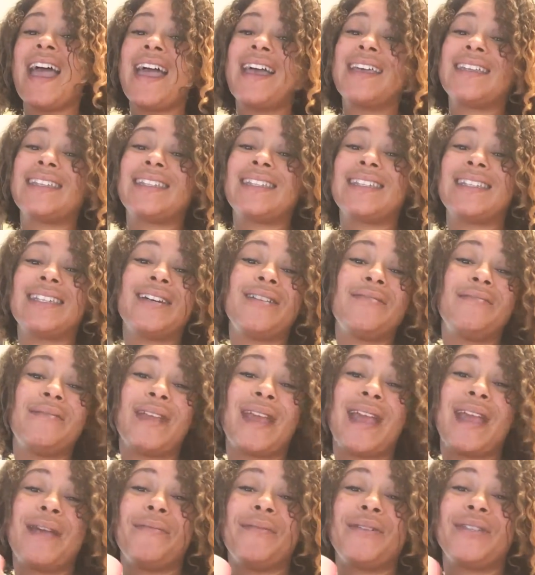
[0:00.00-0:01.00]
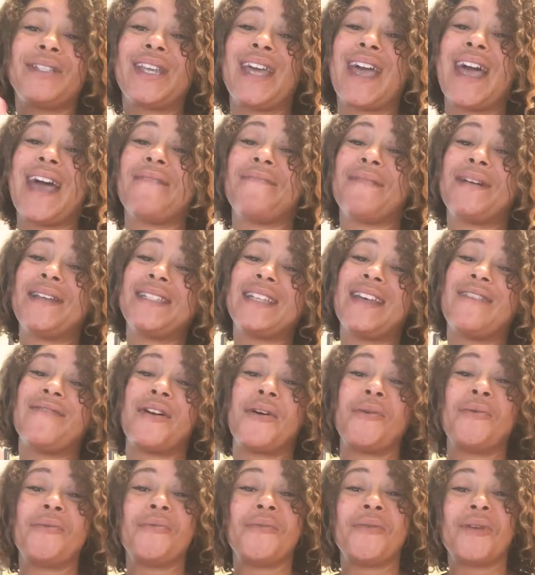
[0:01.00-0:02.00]
and still be able to have myself
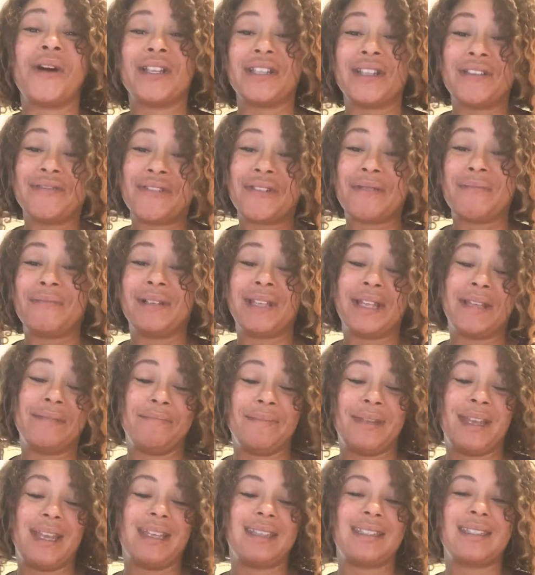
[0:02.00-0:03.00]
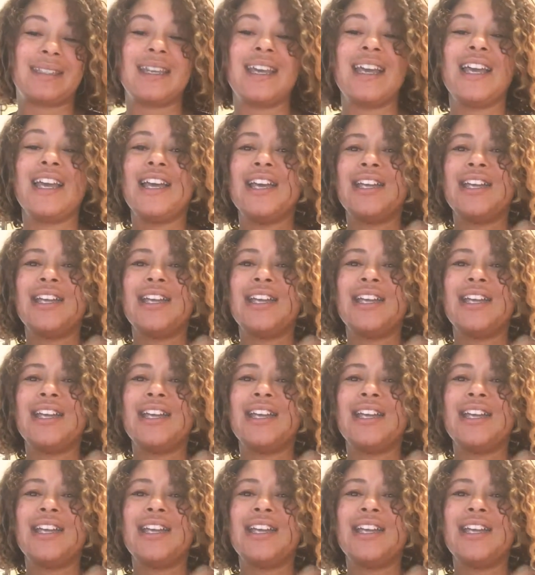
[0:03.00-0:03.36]
a wonderful blend mix.